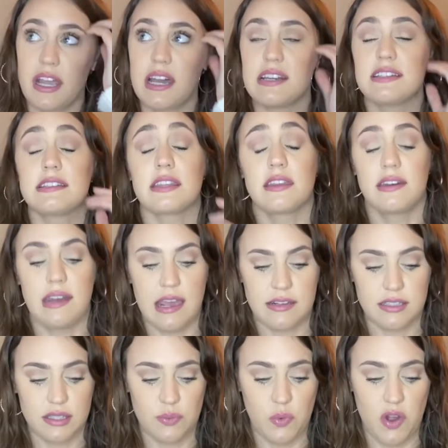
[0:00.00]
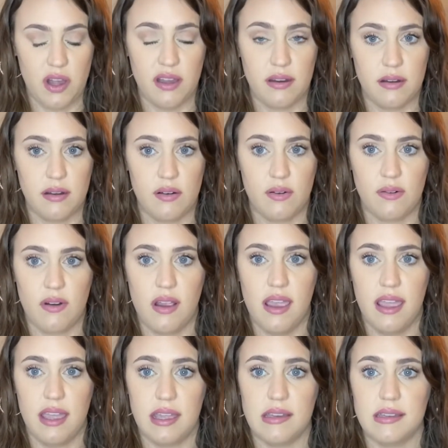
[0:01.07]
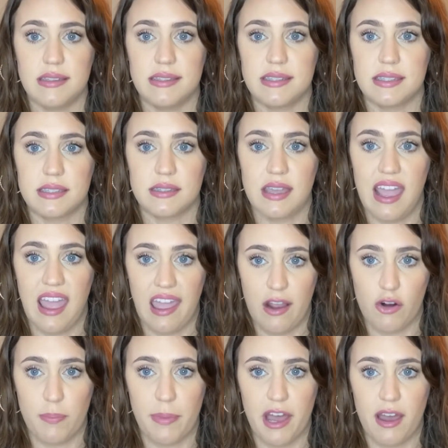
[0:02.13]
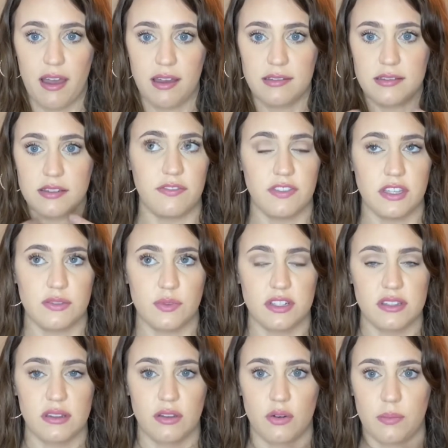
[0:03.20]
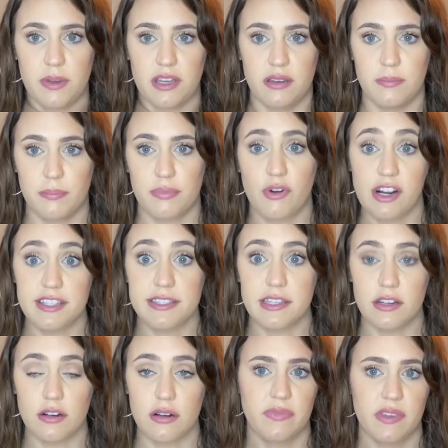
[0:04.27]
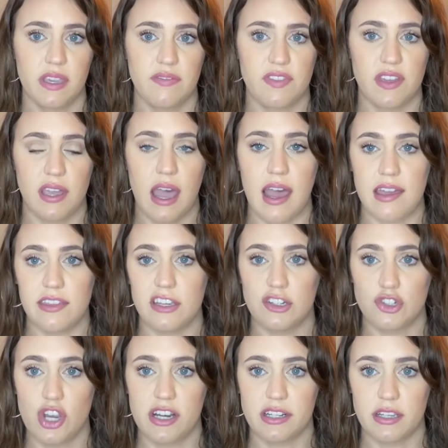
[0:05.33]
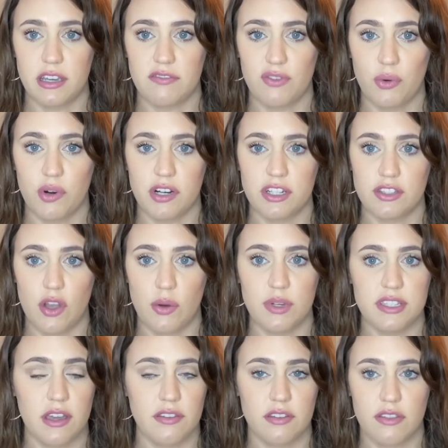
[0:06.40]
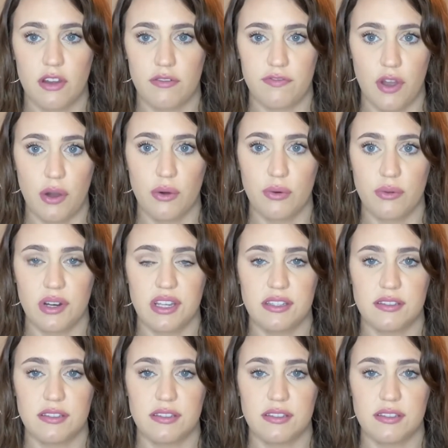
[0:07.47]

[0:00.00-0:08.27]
into the next one is AirPods. This one's a little bit pricier. If the guy that you're trying to get for is always on their phone it's,